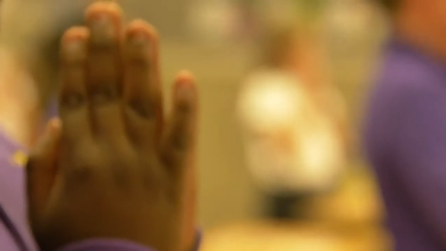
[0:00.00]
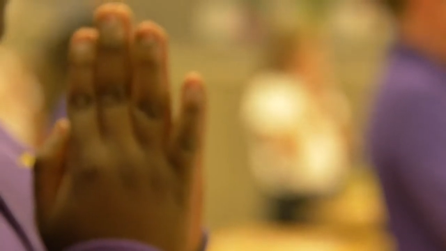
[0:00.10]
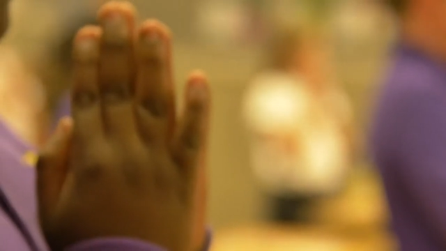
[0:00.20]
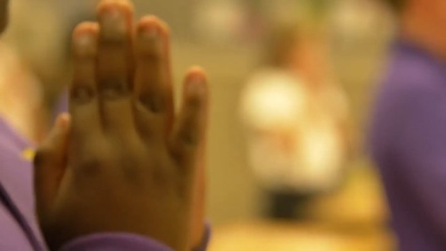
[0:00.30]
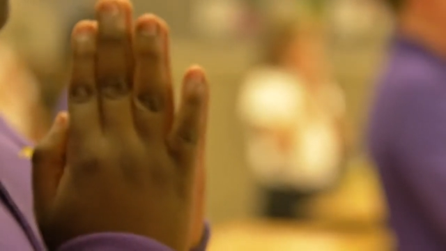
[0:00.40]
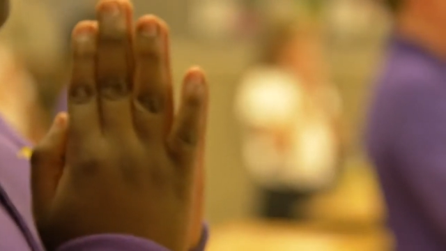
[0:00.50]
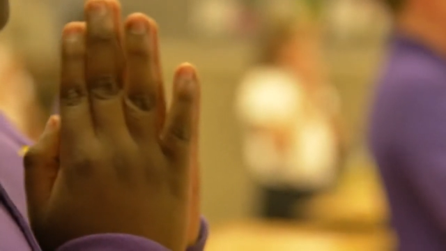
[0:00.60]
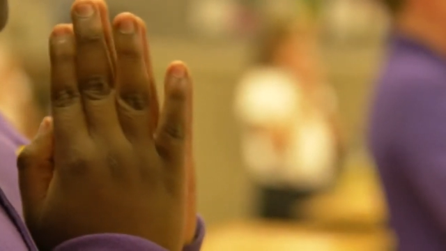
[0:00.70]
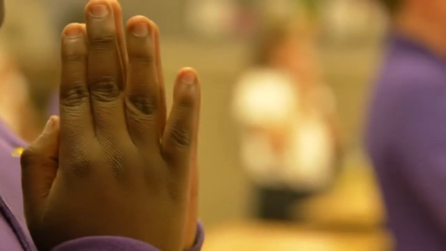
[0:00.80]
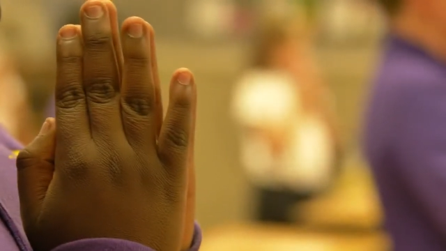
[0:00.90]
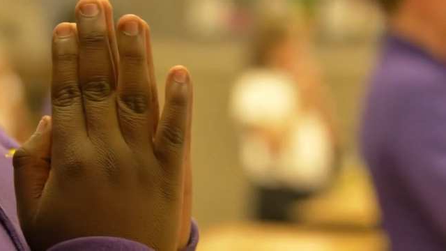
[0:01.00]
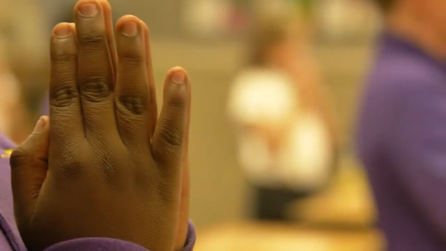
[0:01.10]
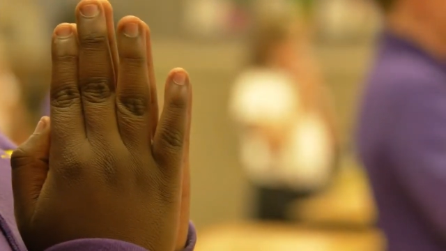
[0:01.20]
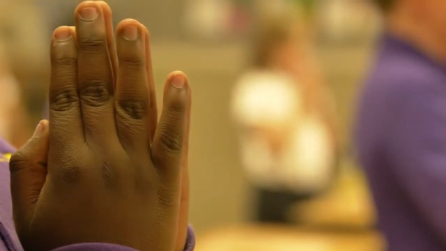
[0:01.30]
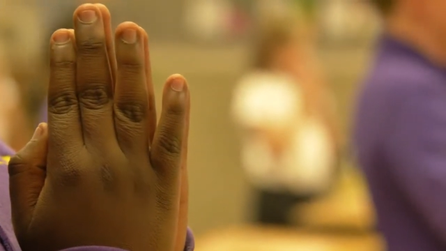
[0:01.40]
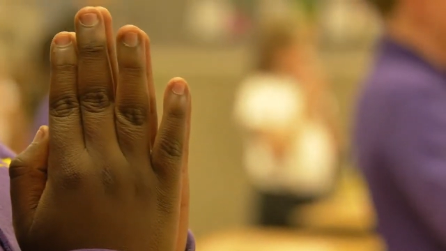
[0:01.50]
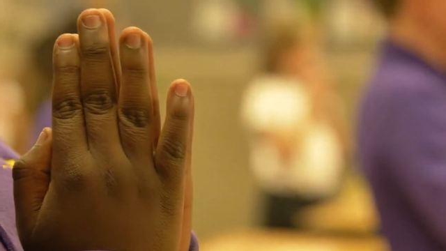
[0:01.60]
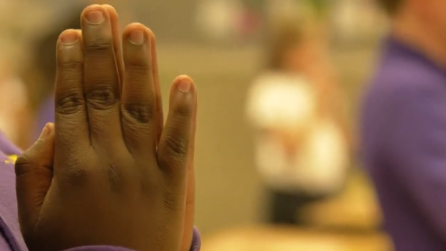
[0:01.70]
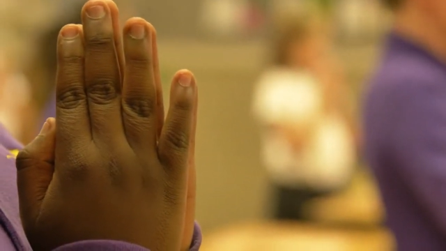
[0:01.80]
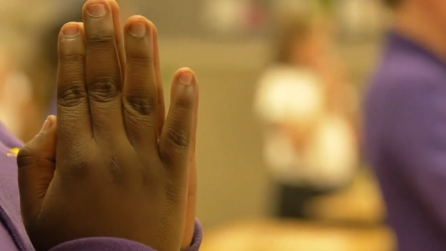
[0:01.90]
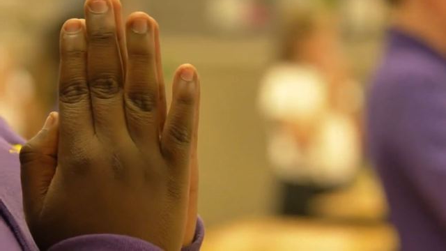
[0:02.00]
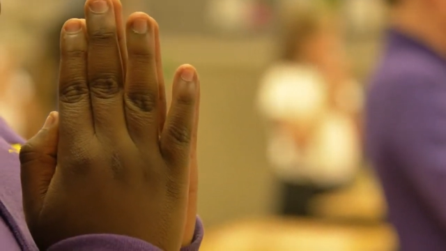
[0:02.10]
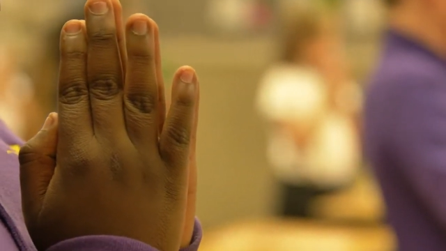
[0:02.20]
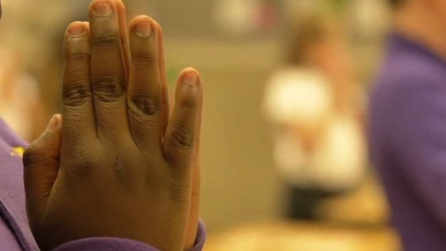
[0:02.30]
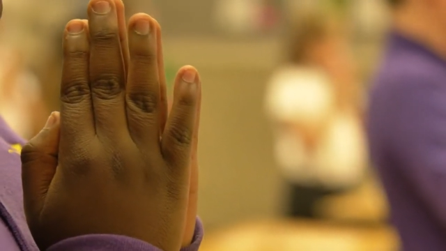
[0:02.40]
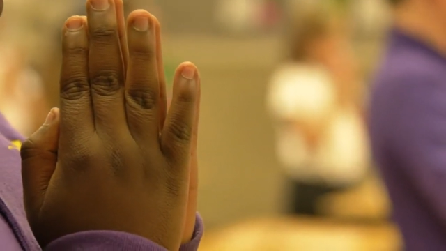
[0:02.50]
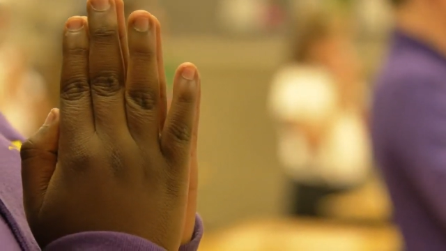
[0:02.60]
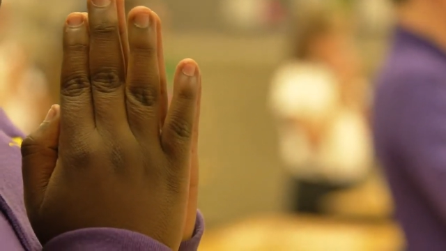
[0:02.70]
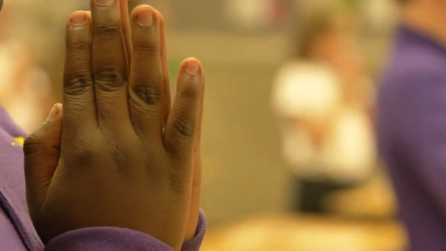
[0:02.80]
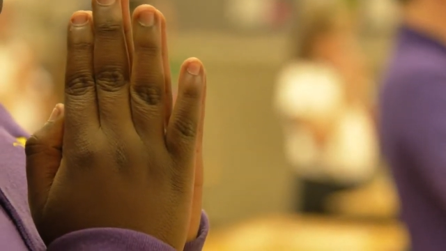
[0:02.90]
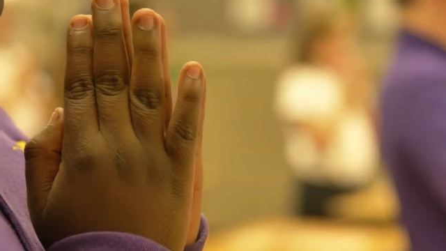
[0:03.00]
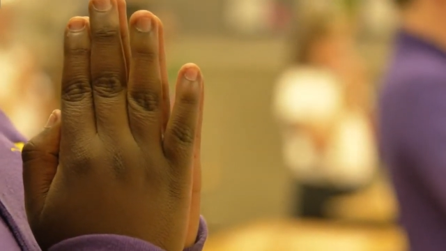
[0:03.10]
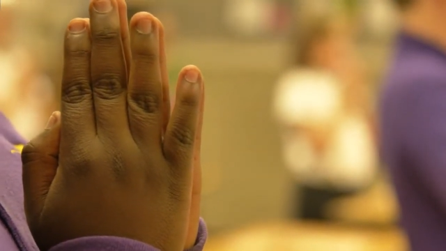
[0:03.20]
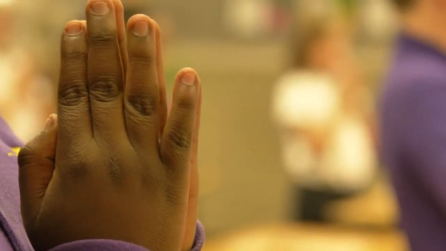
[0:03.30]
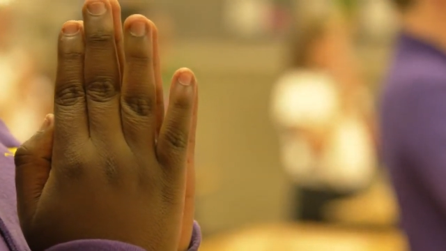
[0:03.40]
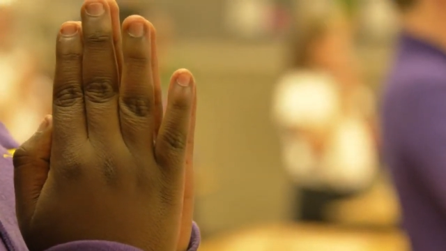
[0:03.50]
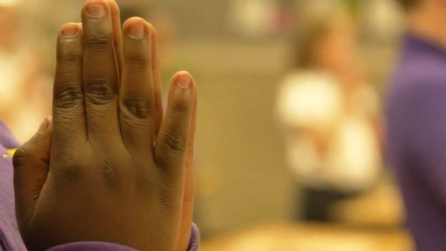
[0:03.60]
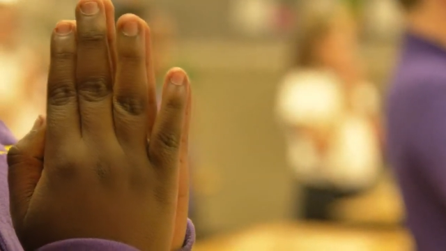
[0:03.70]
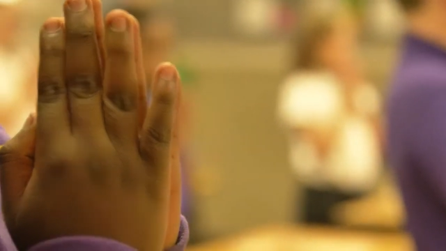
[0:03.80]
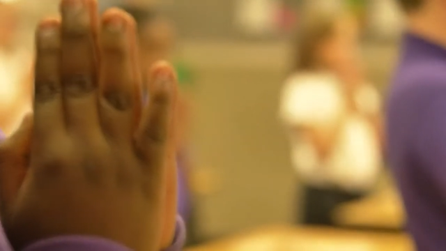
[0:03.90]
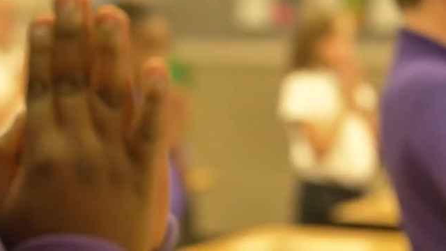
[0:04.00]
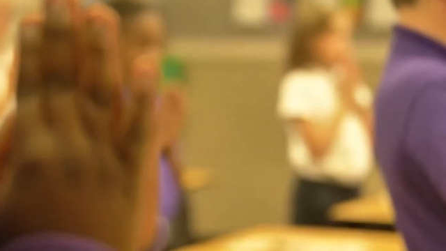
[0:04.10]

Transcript: [unreadable: no face in view]